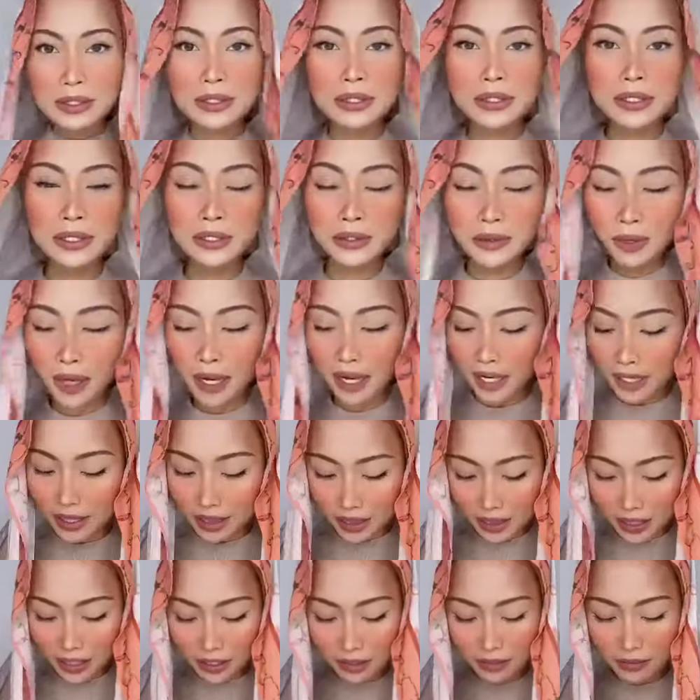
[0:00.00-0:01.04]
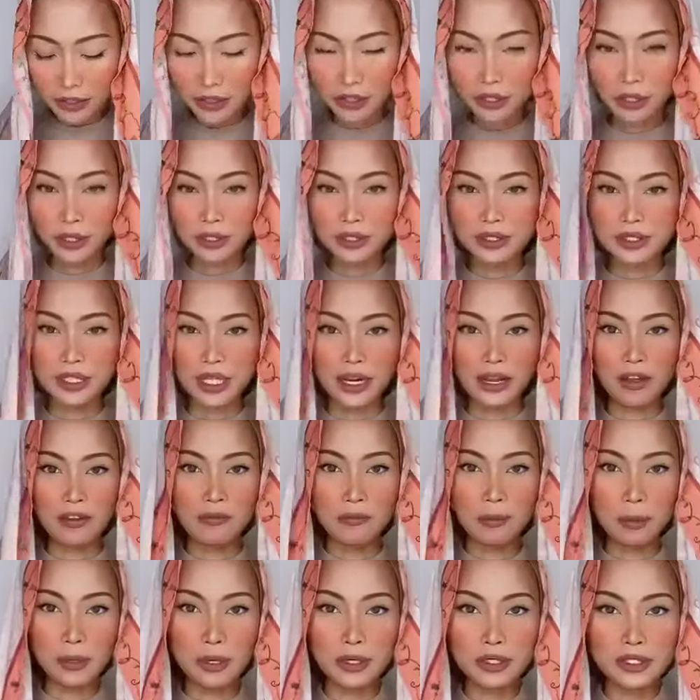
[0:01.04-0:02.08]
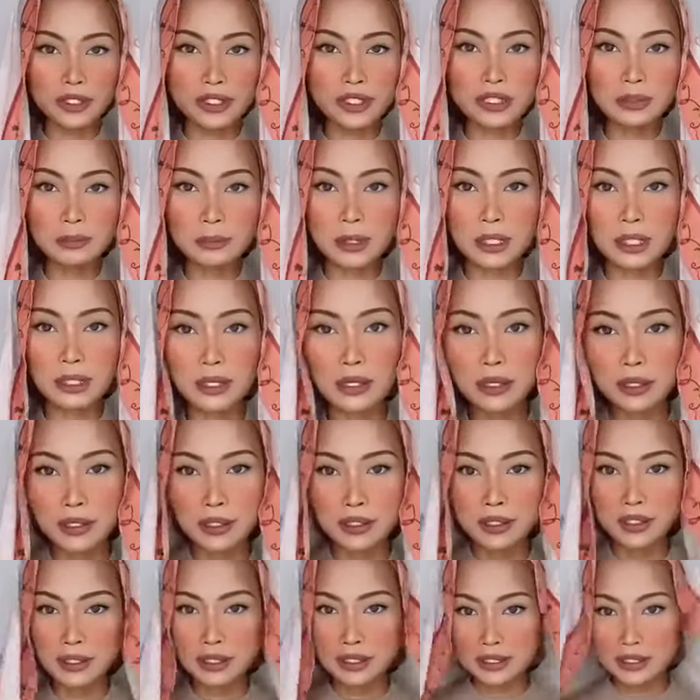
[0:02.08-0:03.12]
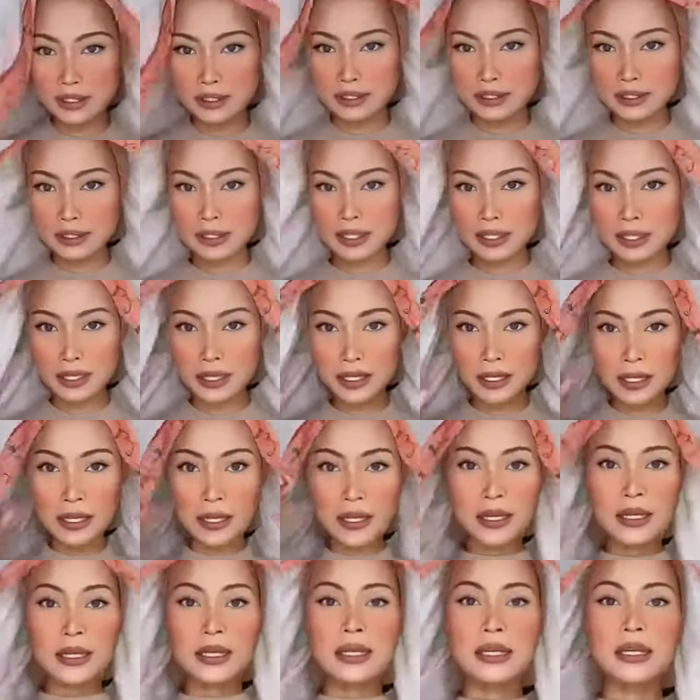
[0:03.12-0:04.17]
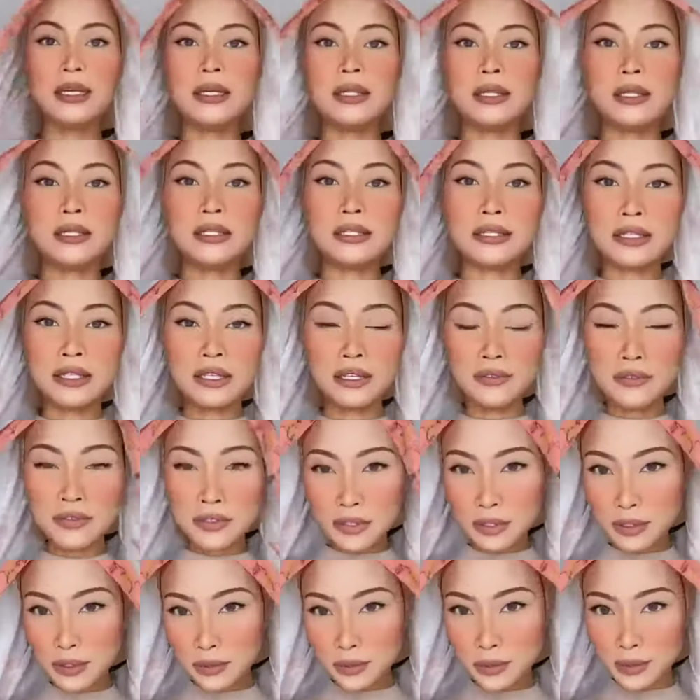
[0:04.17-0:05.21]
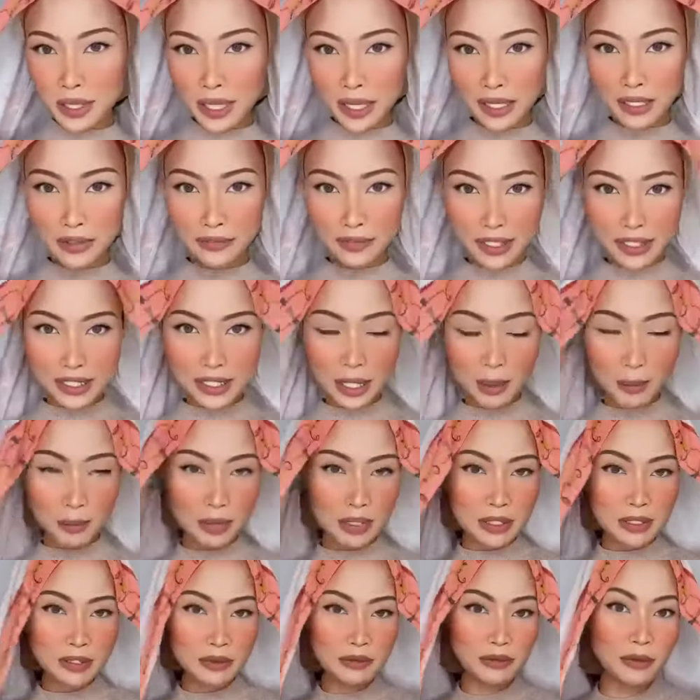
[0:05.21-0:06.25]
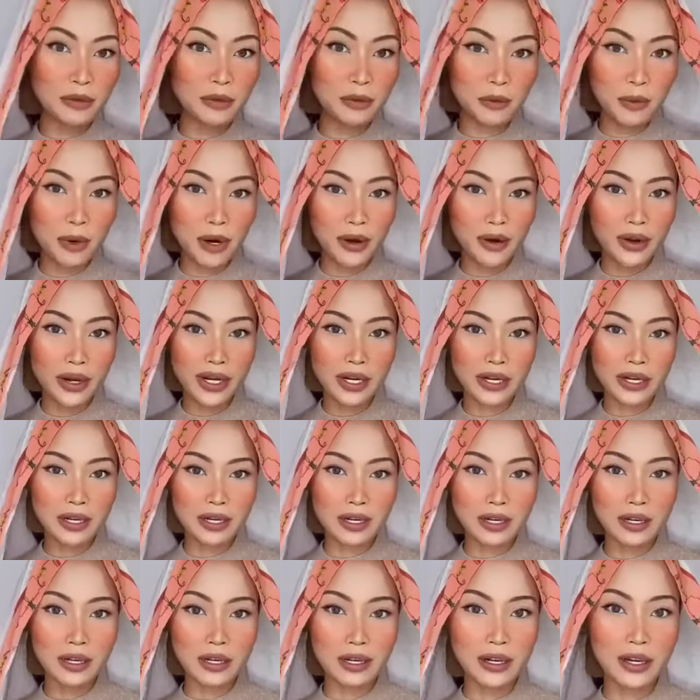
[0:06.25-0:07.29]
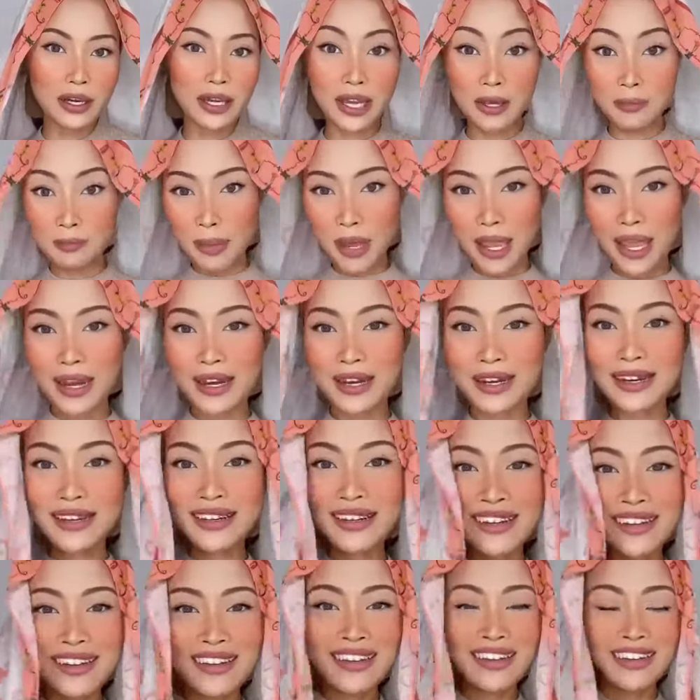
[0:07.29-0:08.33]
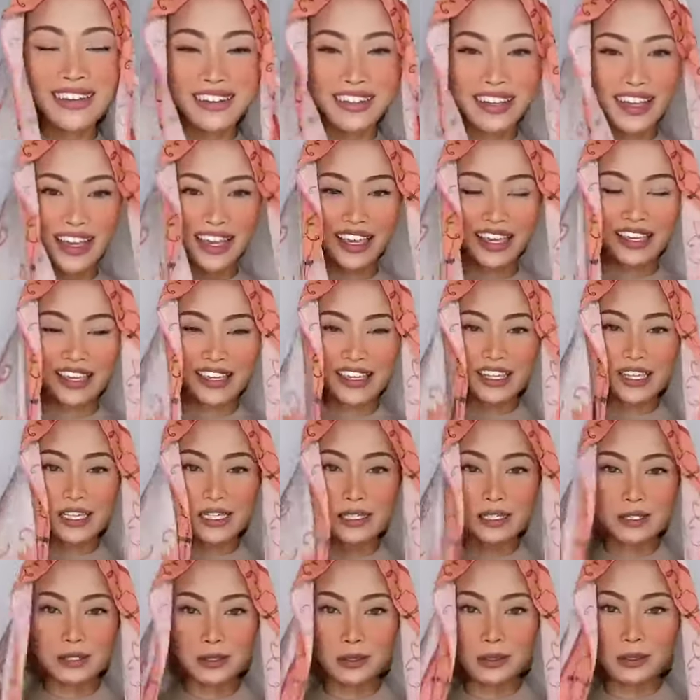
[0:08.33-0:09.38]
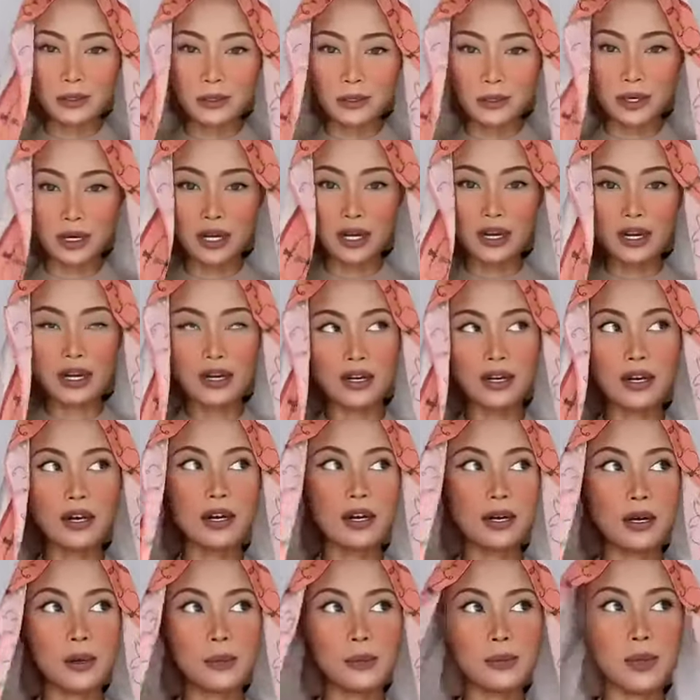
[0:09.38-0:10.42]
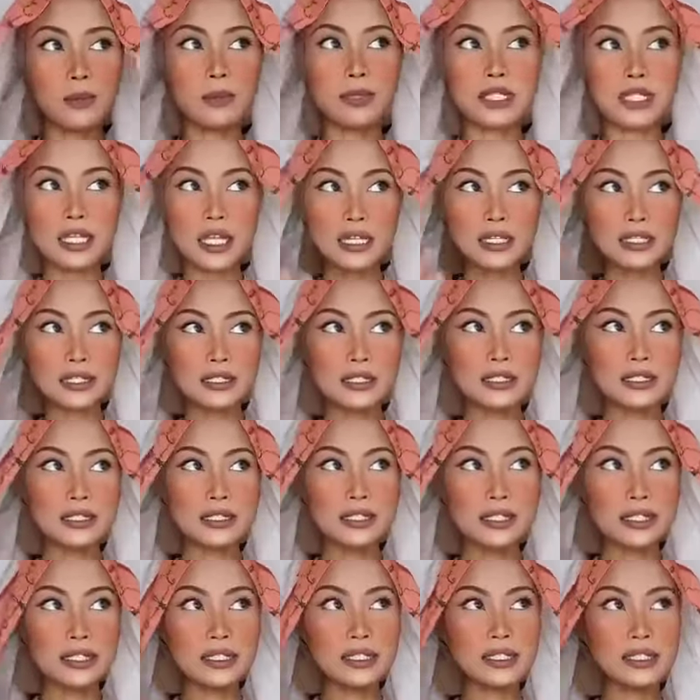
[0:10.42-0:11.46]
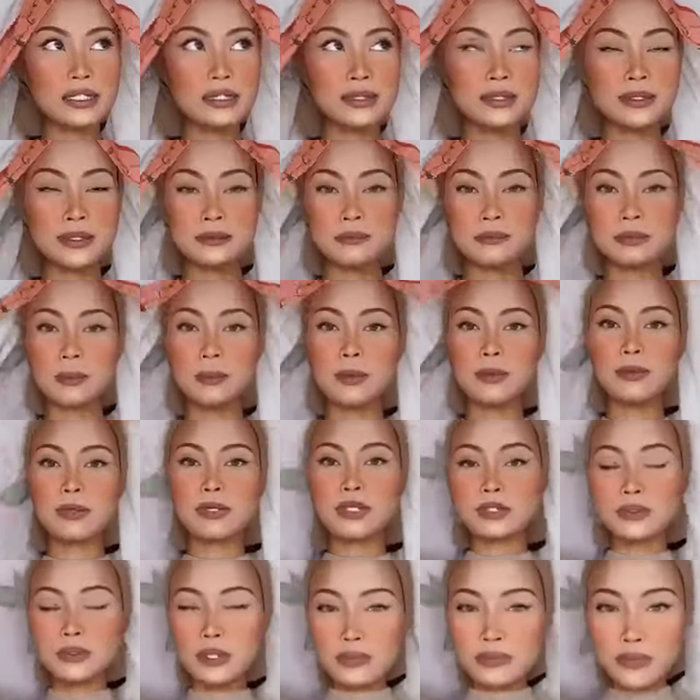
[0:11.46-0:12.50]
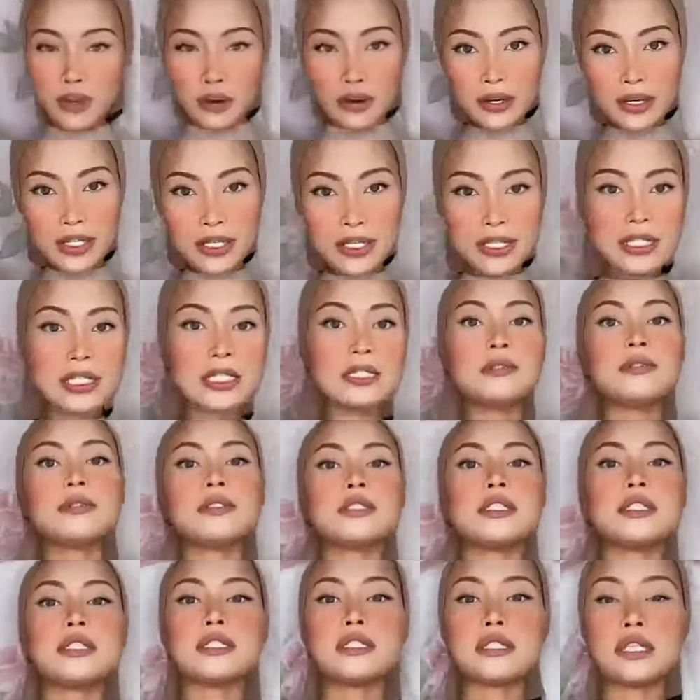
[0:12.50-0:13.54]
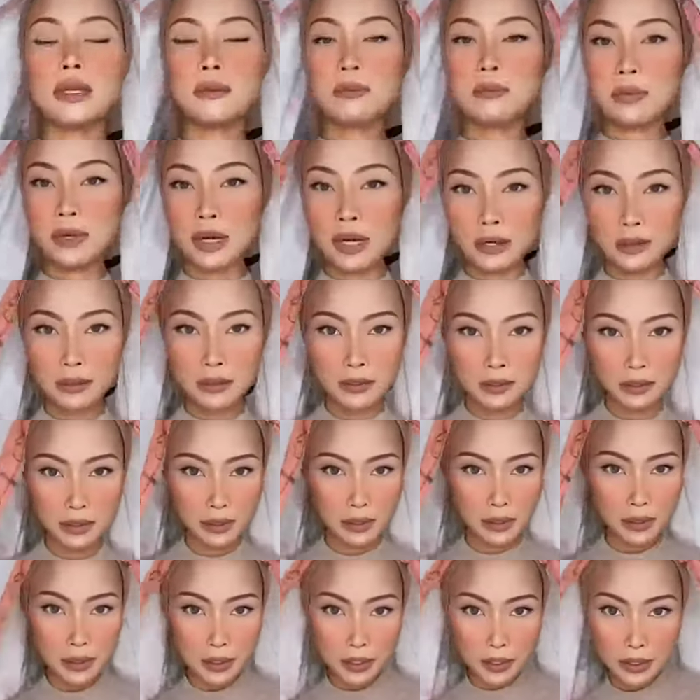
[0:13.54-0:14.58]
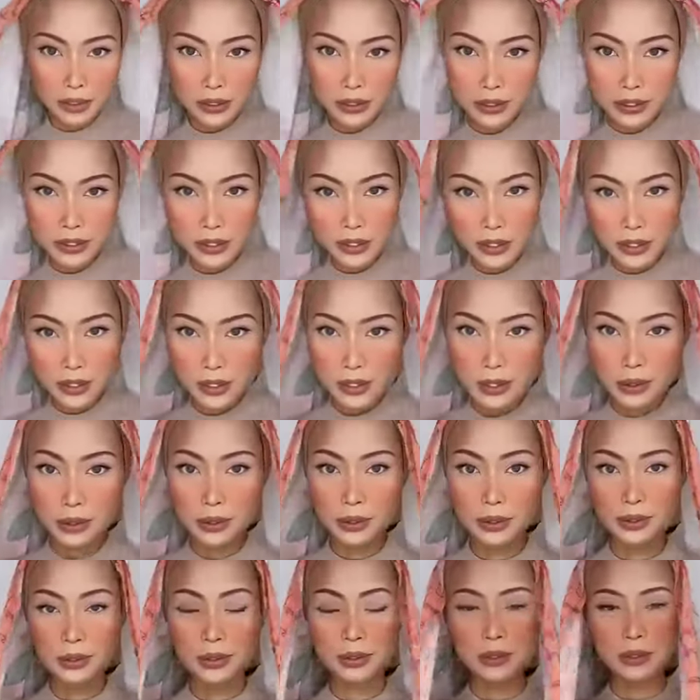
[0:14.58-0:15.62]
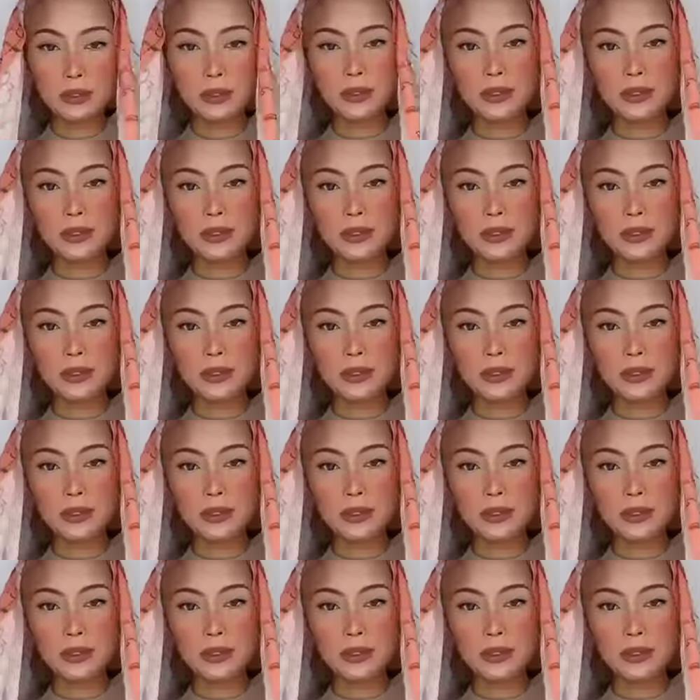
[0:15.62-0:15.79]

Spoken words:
you know, I love shawls that have borders because it gives you like a resemblance of you wearing a headband, okay? So, let's see. Maybe you could do a very neat look this time around. So,